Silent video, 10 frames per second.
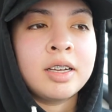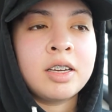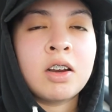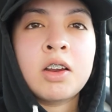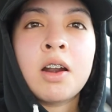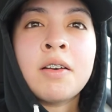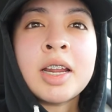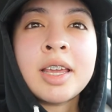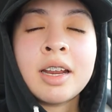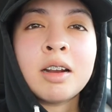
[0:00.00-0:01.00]
you know, you're
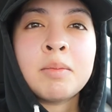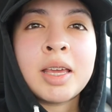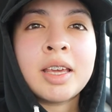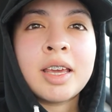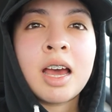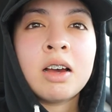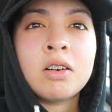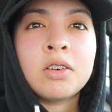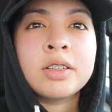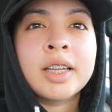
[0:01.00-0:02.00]
already here, make it
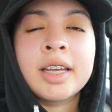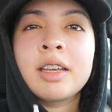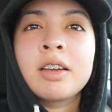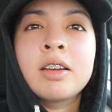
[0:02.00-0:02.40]
count, like,